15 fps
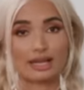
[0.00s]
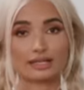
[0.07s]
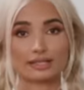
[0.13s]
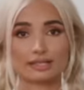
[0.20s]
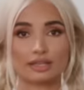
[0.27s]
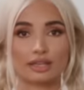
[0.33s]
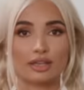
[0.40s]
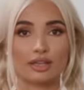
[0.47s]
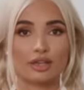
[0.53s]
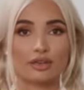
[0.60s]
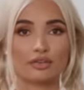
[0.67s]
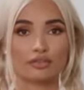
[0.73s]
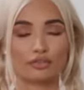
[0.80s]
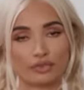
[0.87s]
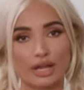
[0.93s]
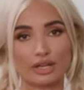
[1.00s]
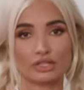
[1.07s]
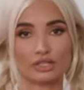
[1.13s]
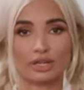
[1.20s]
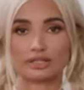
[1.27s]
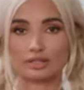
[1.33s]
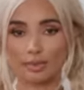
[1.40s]
as
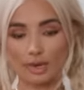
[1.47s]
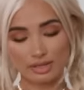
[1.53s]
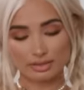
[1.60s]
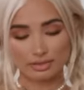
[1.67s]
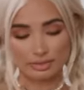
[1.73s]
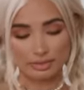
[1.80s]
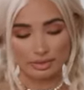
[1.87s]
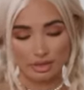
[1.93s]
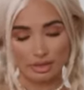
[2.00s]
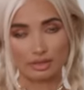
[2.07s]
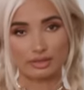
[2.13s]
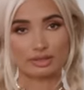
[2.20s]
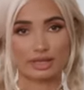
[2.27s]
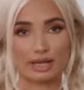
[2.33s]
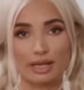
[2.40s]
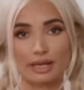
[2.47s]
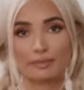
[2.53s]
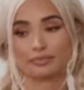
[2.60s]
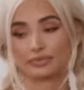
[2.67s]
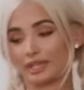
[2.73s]
fresh as possible all the time.